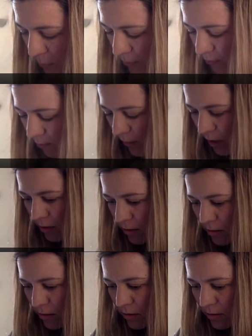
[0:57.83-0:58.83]

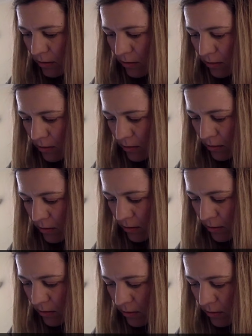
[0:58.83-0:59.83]

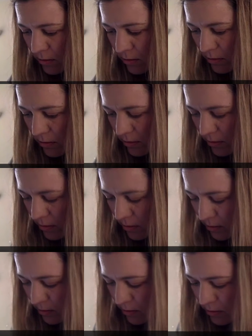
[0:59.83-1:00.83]

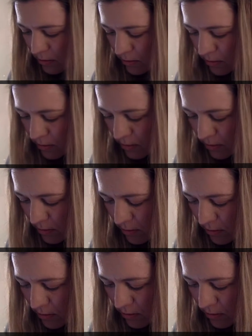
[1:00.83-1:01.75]
[no speech]